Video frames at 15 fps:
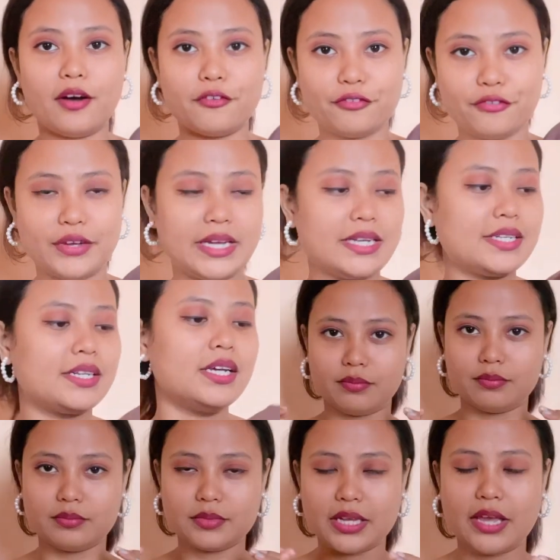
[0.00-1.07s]
feet.
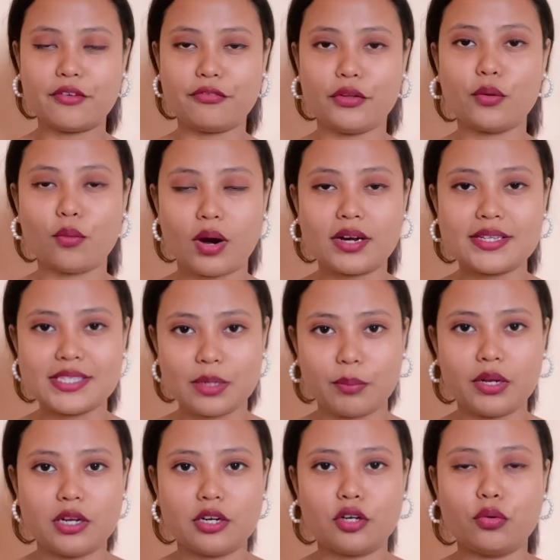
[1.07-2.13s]
If you are
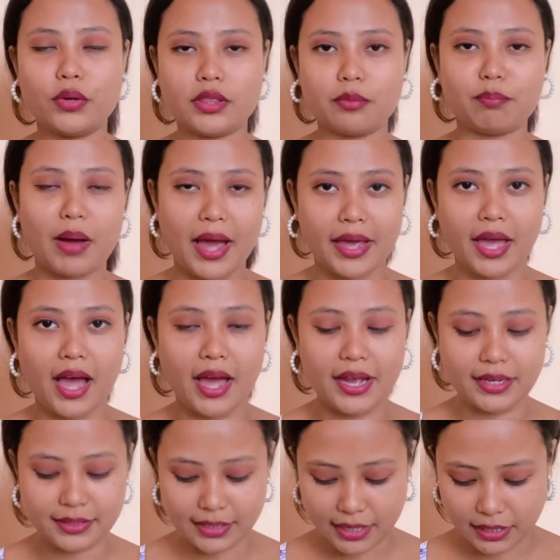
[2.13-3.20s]
similar with my
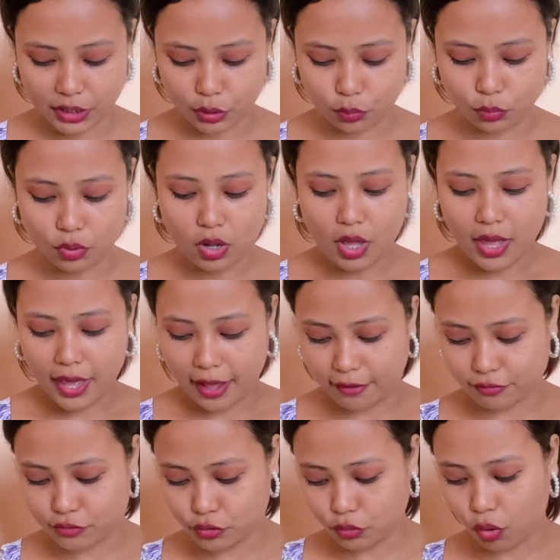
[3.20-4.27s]
height, then you
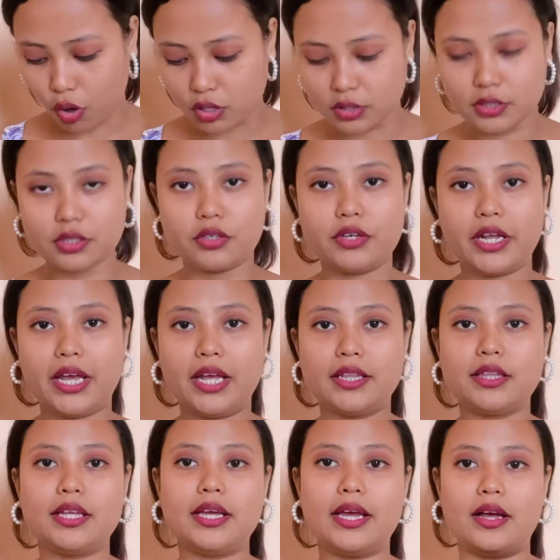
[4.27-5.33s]
have to alter
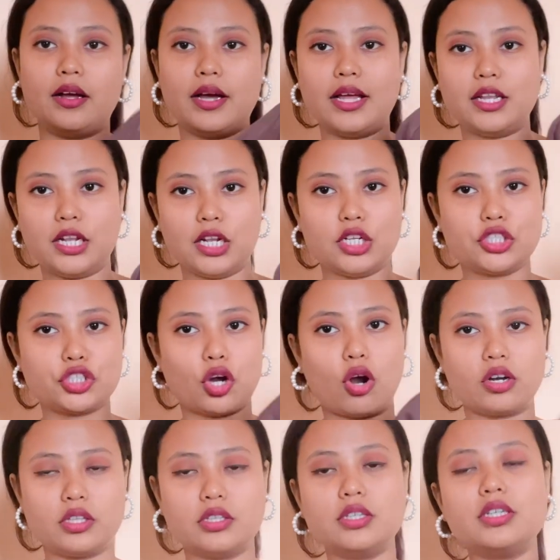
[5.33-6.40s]
it a little
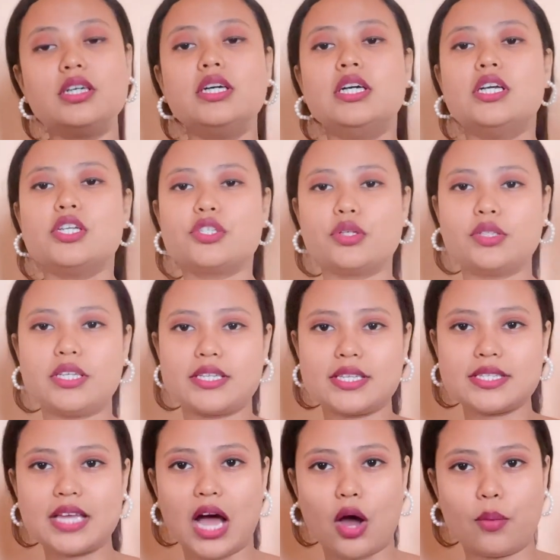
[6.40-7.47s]
shorter. So this
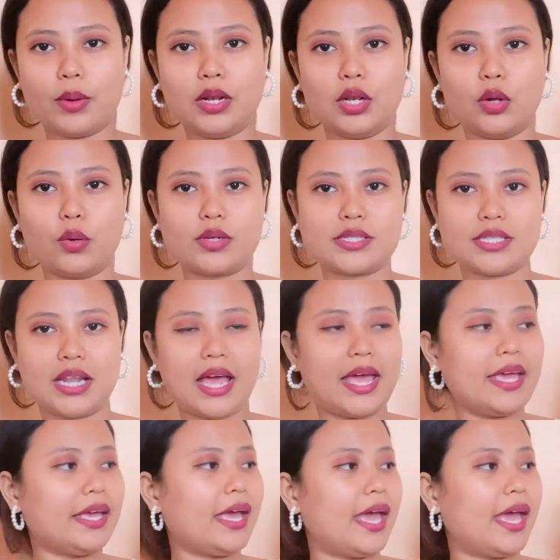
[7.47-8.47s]
is how it looks like